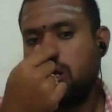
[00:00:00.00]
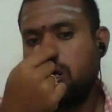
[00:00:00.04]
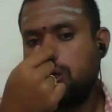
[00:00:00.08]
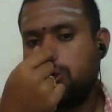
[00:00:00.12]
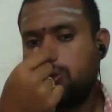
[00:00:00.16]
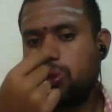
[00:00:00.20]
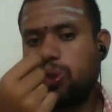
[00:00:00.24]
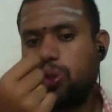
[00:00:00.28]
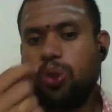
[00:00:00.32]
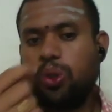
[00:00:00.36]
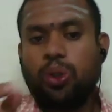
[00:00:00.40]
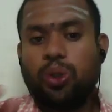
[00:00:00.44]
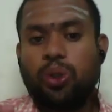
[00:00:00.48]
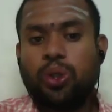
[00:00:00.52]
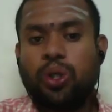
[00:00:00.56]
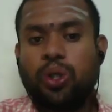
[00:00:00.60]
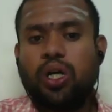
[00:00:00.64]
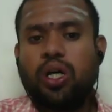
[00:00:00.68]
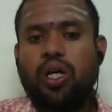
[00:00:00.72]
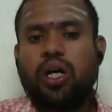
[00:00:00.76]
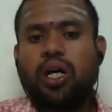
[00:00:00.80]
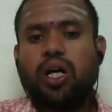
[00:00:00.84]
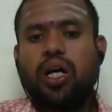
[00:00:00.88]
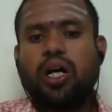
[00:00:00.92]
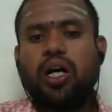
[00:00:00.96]
So
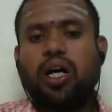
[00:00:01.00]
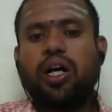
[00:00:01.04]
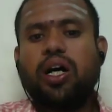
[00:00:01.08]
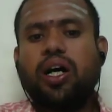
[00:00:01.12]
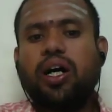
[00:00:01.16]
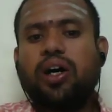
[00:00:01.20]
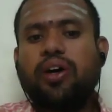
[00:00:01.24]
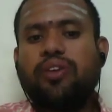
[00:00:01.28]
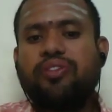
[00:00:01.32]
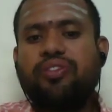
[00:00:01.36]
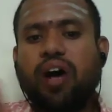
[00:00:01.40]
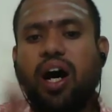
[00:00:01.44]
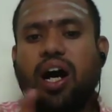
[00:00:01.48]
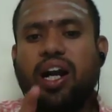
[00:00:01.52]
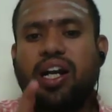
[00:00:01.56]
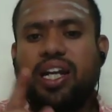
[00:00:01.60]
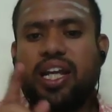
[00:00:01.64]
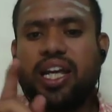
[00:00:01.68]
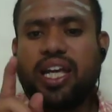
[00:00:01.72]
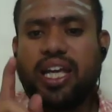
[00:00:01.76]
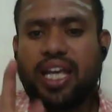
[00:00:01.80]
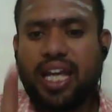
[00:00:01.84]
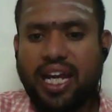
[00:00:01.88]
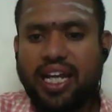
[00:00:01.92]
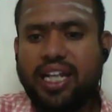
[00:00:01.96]

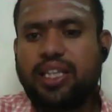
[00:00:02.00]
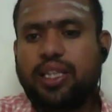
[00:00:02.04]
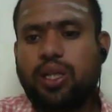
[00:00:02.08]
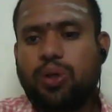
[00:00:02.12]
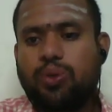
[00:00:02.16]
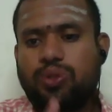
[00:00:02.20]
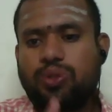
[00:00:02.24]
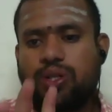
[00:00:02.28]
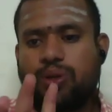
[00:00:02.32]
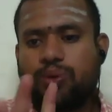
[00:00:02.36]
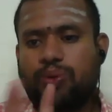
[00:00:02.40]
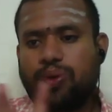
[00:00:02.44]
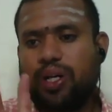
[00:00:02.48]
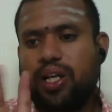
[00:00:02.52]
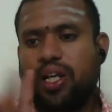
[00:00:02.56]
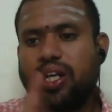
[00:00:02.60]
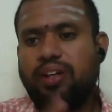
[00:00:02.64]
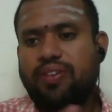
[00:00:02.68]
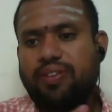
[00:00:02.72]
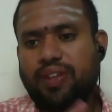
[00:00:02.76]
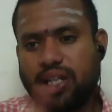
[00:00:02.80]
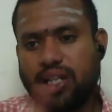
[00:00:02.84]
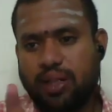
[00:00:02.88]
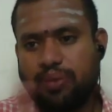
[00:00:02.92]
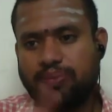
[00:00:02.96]
48,000 only
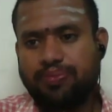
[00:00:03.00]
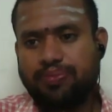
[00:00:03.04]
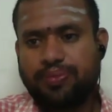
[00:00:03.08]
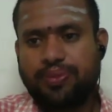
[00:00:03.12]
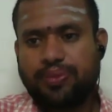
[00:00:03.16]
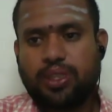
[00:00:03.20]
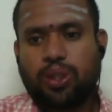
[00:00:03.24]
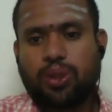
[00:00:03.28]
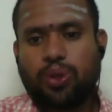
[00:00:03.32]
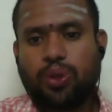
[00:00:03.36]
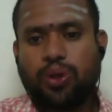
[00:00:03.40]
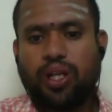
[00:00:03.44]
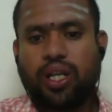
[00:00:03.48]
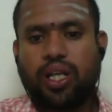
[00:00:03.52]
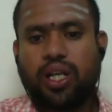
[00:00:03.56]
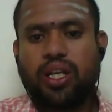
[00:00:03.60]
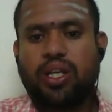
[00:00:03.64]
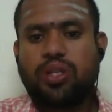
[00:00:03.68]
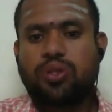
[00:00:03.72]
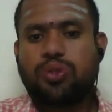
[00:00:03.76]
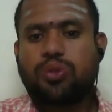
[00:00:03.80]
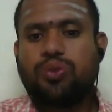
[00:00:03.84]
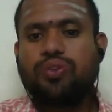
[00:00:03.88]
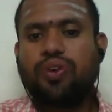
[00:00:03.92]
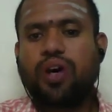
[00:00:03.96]
it will come total.
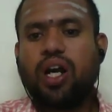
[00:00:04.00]
So